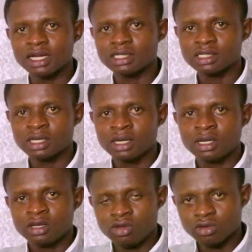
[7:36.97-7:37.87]
that
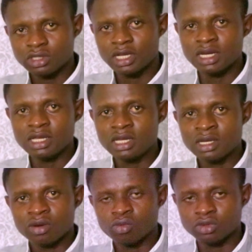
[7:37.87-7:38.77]
your study
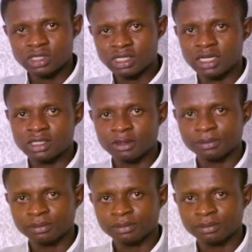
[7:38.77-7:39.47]
was set.